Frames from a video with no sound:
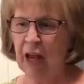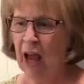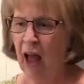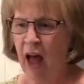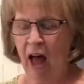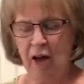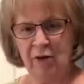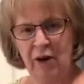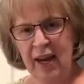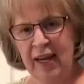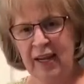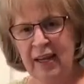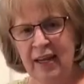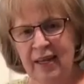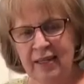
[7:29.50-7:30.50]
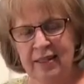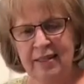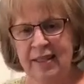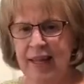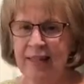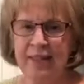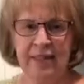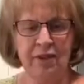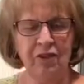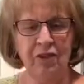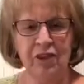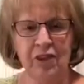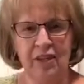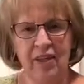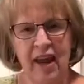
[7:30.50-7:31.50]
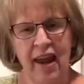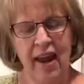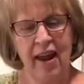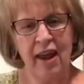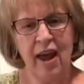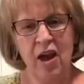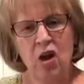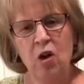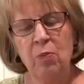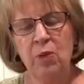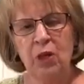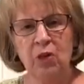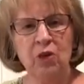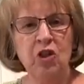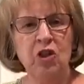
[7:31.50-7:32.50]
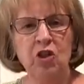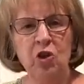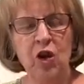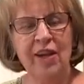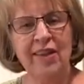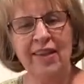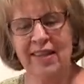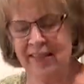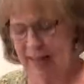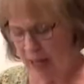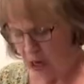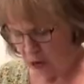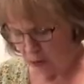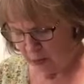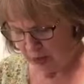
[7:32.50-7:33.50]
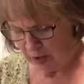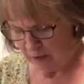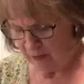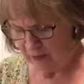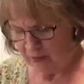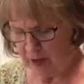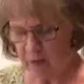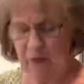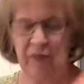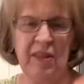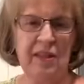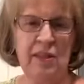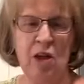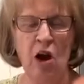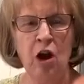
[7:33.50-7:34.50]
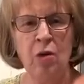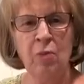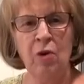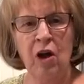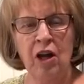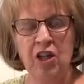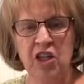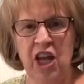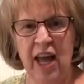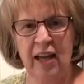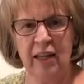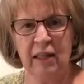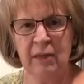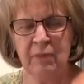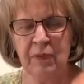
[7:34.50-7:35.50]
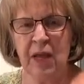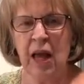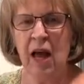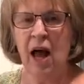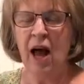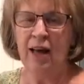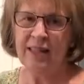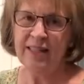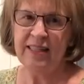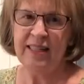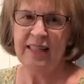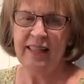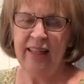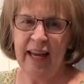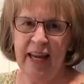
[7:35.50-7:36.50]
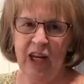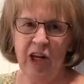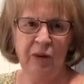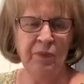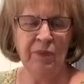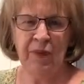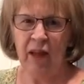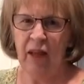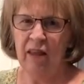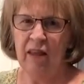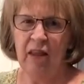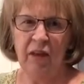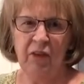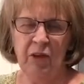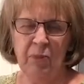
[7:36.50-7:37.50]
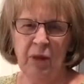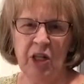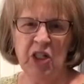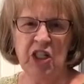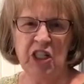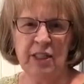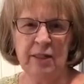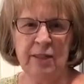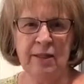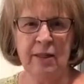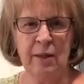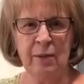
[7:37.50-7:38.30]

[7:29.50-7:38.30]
All right, kids, that's it for today. I hope you enjoyed this. I hope you have fun with this art project. I'll see you later. I love you bunches.